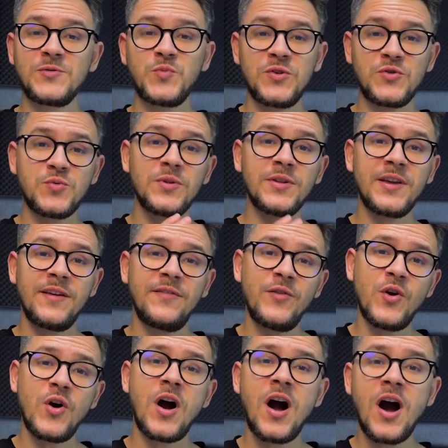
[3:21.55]
which will
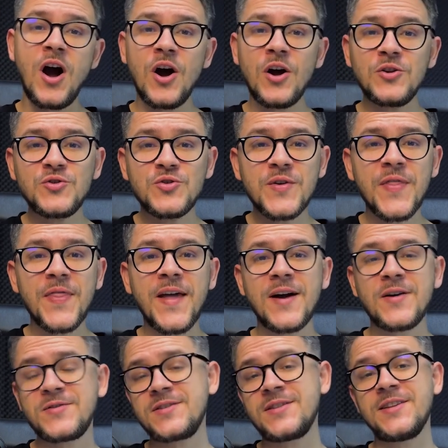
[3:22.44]
give you
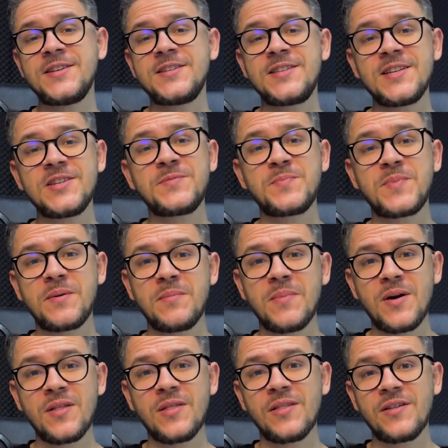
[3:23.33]
100,000 listings per
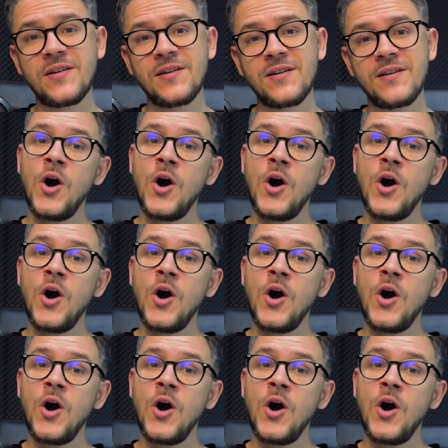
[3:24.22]
month.